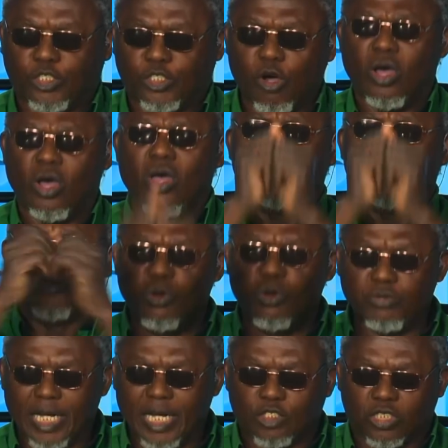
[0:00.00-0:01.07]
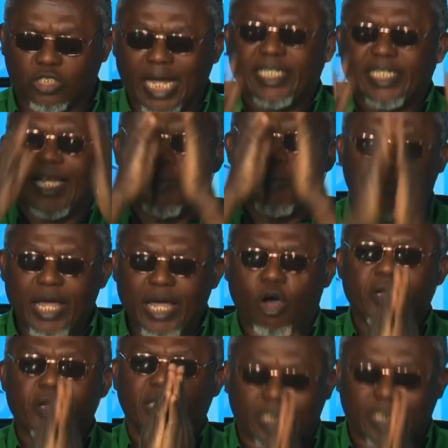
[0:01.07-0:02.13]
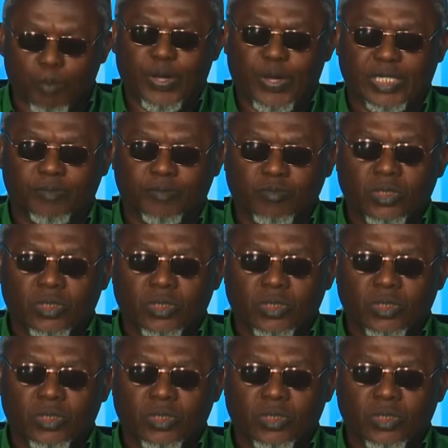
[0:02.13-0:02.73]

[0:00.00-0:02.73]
So we, the society can play on the same page.